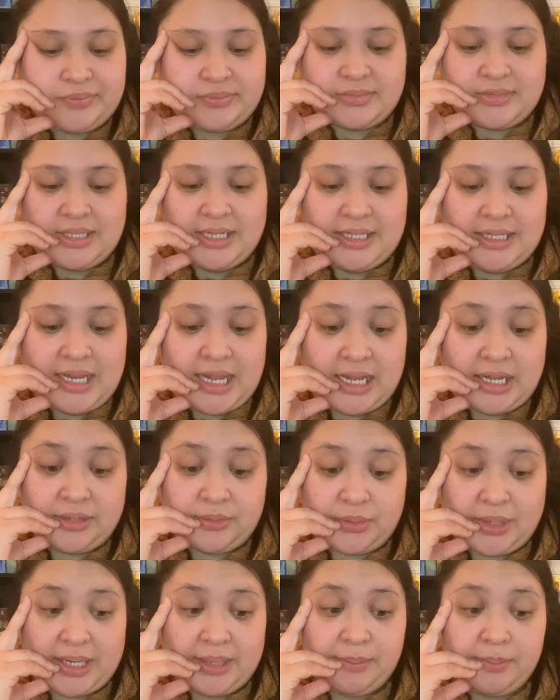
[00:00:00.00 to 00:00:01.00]
and
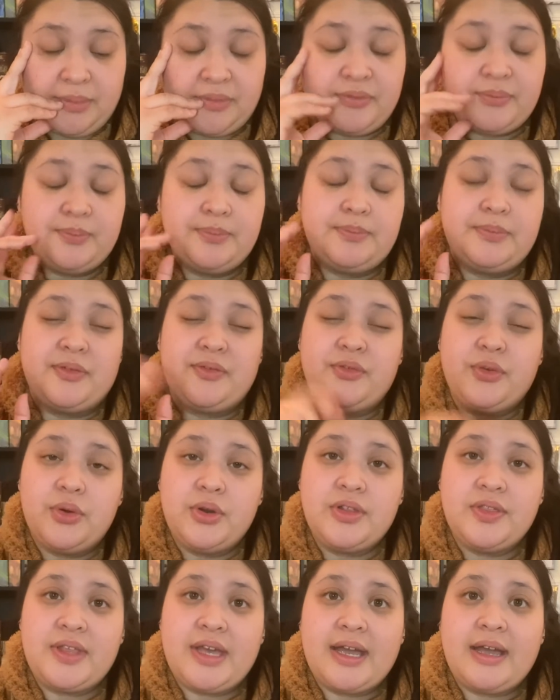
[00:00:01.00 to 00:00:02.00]
handwrite, but before
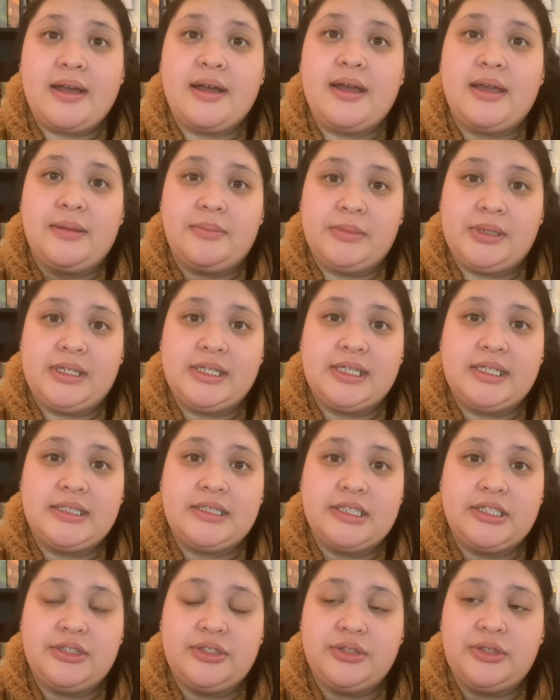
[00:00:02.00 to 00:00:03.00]
that I'm going to
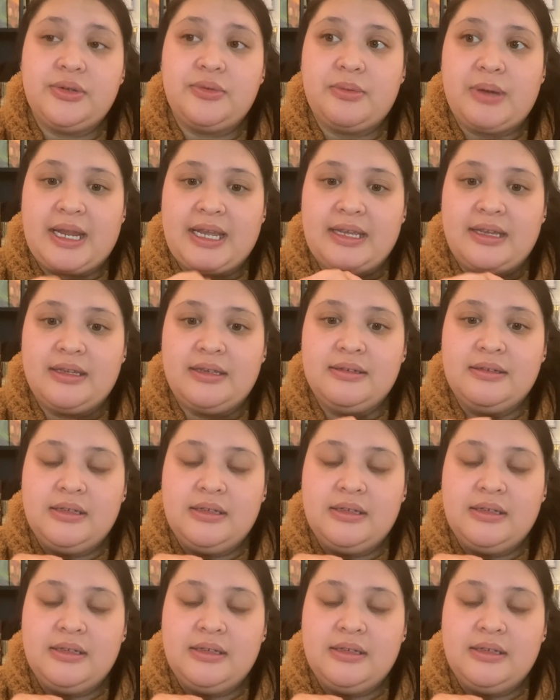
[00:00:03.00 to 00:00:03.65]
continue to write.